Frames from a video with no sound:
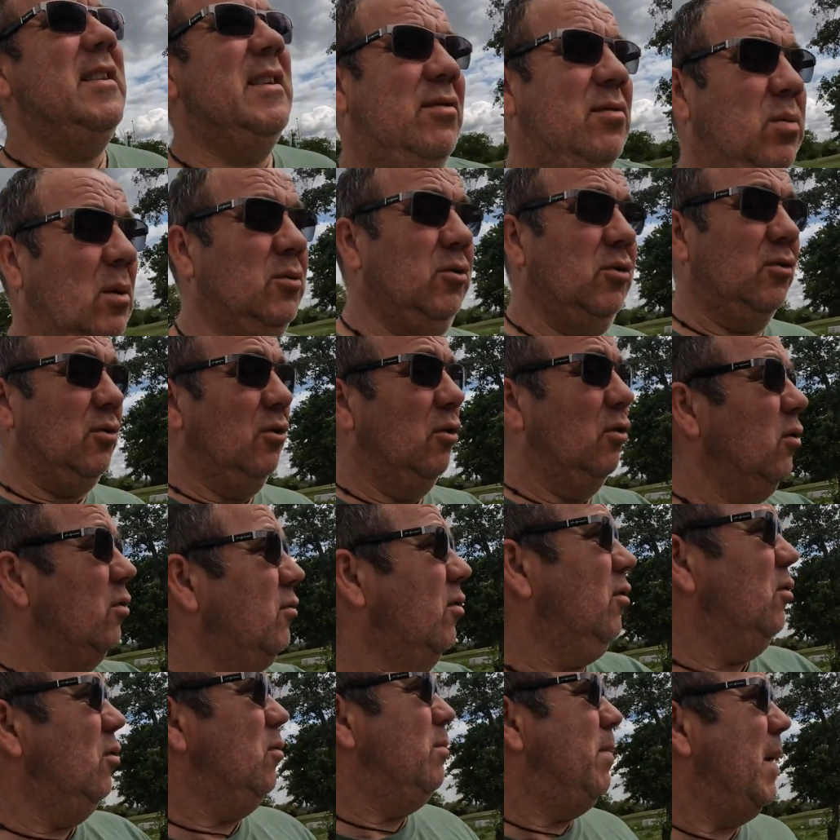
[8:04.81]
This one doesn't look
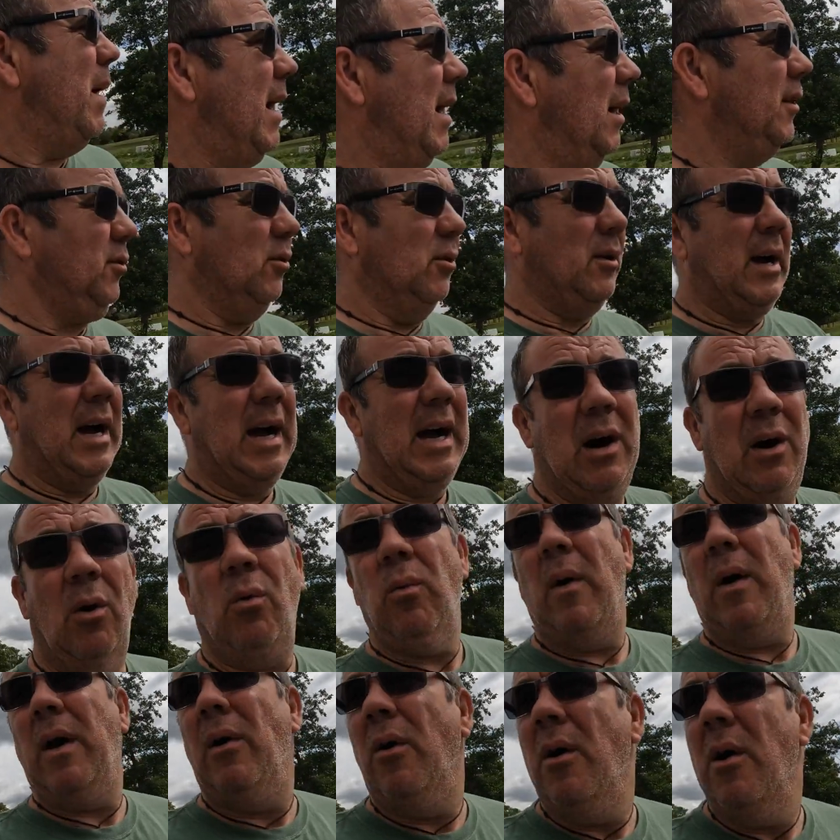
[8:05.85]
too bad, or how
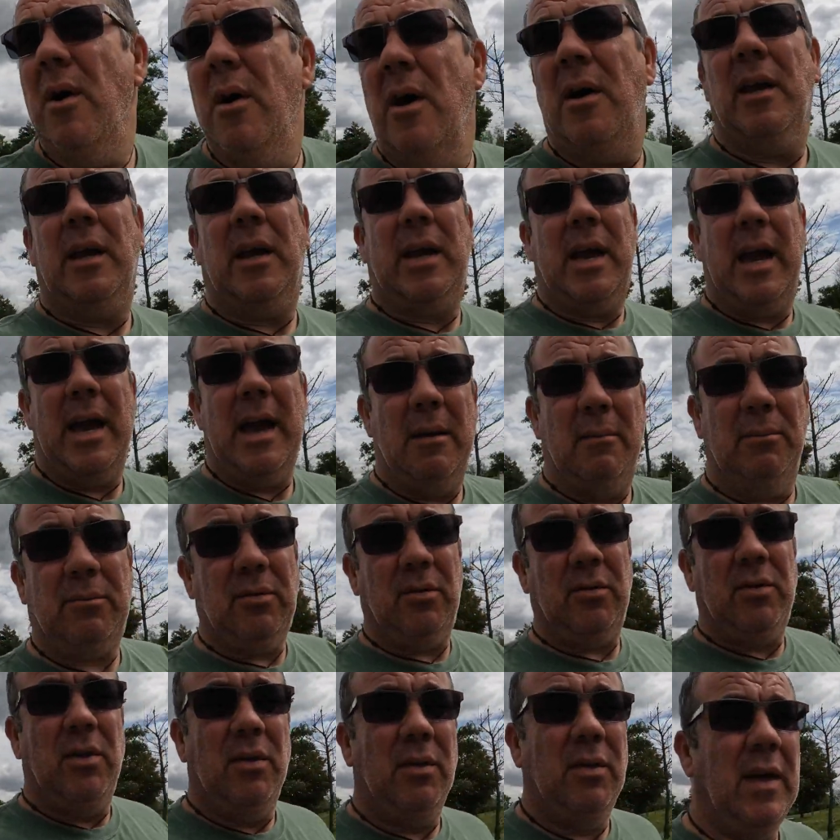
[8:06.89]
well
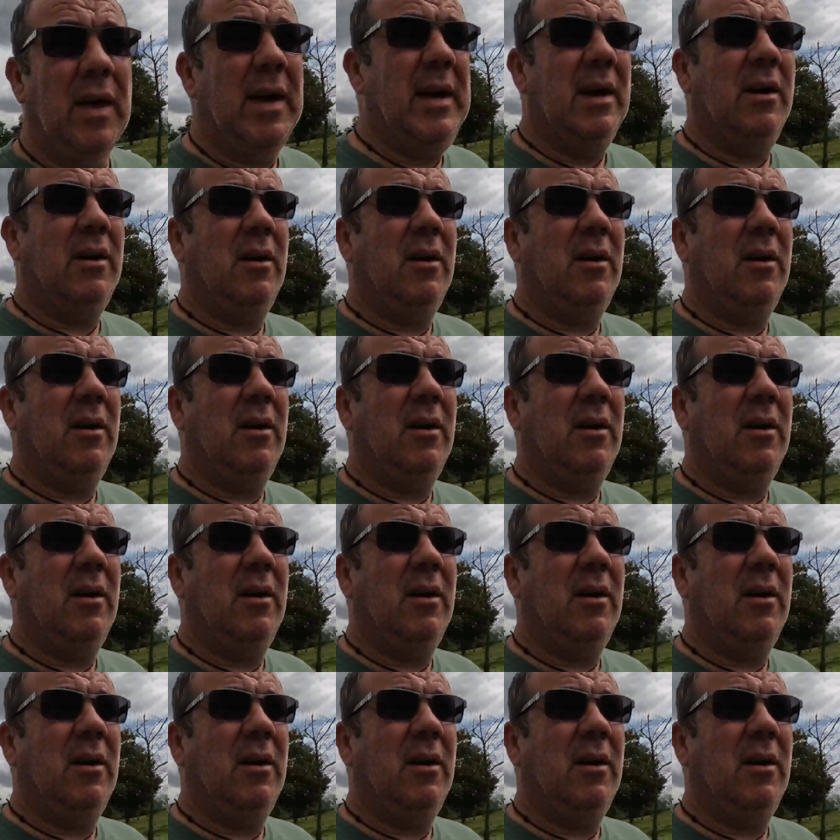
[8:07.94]
kept they